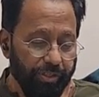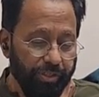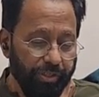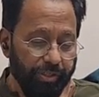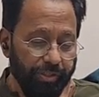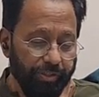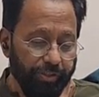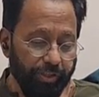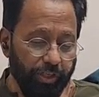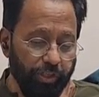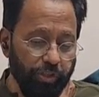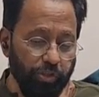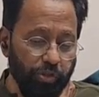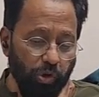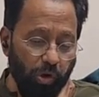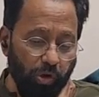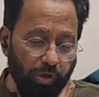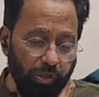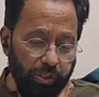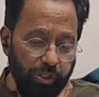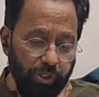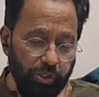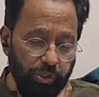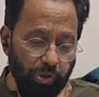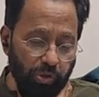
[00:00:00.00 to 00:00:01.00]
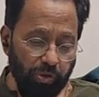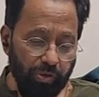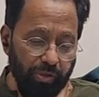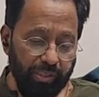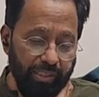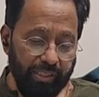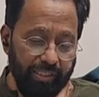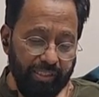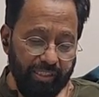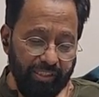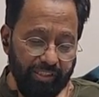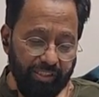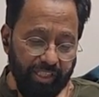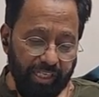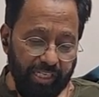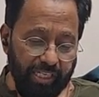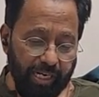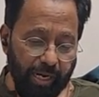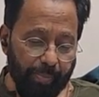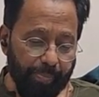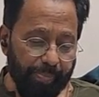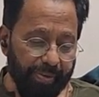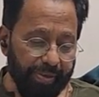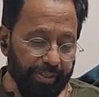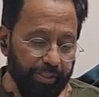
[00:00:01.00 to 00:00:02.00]
There's also
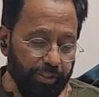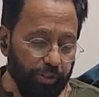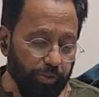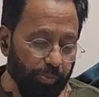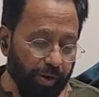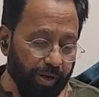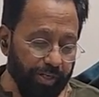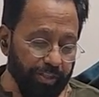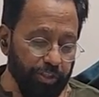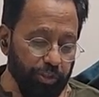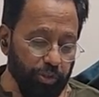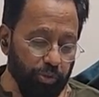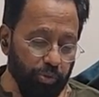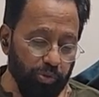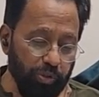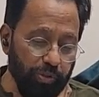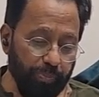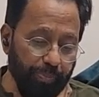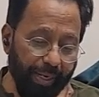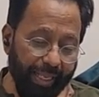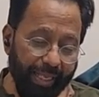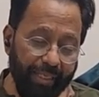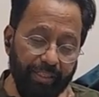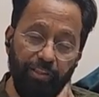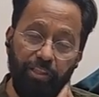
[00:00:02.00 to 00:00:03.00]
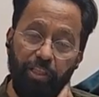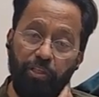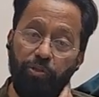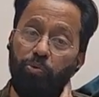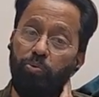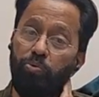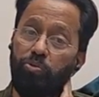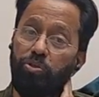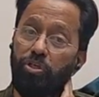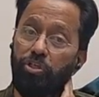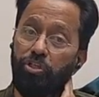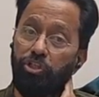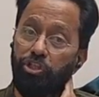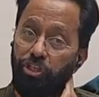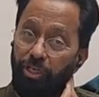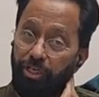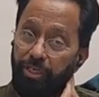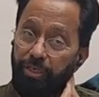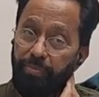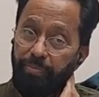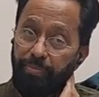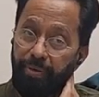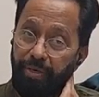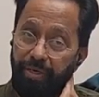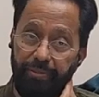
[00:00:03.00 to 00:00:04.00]
Kritika Bhardwaj who's playing Tanuja
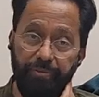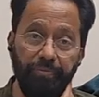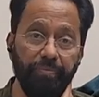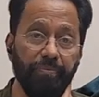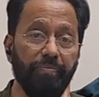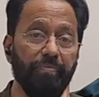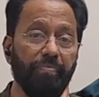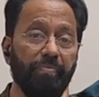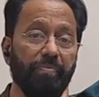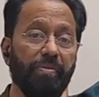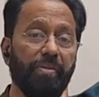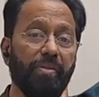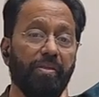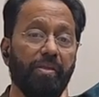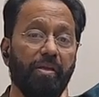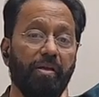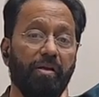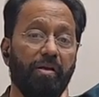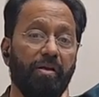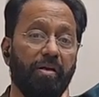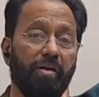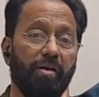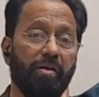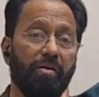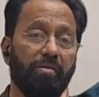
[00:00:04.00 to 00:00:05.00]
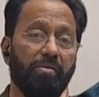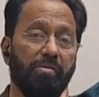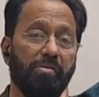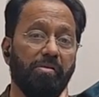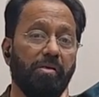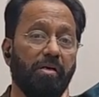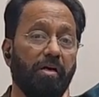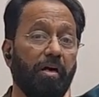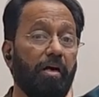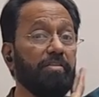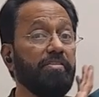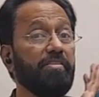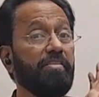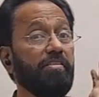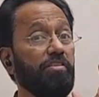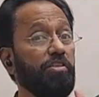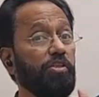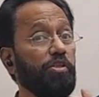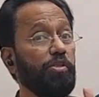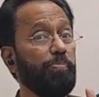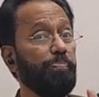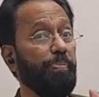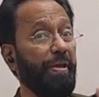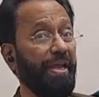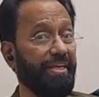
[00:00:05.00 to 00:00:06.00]
Sharma a
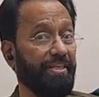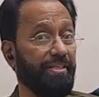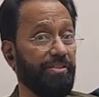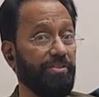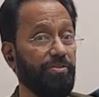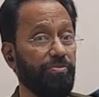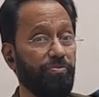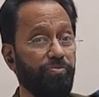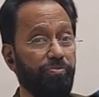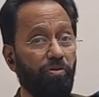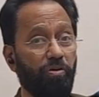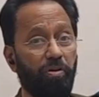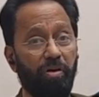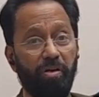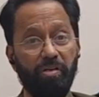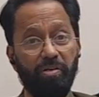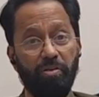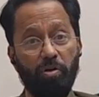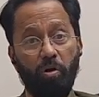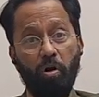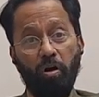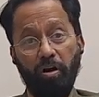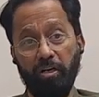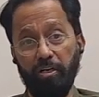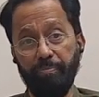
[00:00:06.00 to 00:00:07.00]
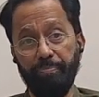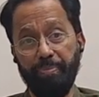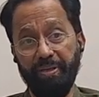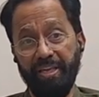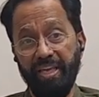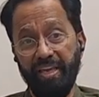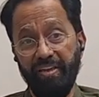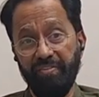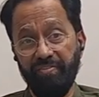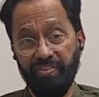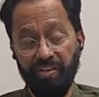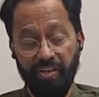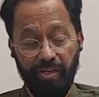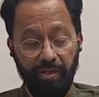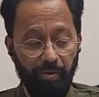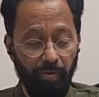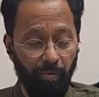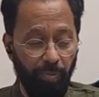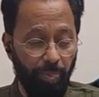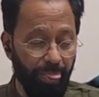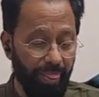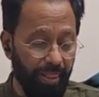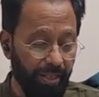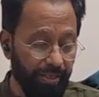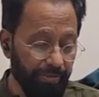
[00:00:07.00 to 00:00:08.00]
suspect for her odd behavior.
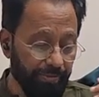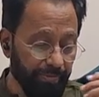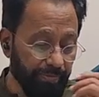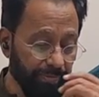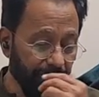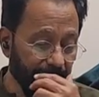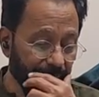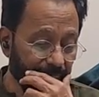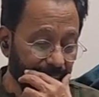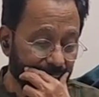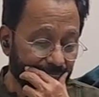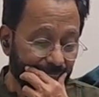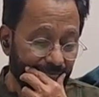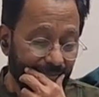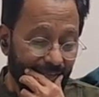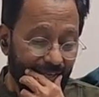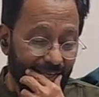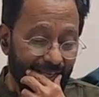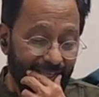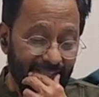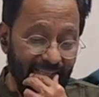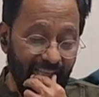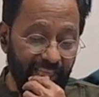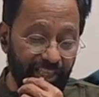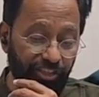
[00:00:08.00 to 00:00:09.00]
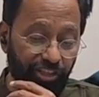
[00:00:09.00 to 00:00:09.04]
Then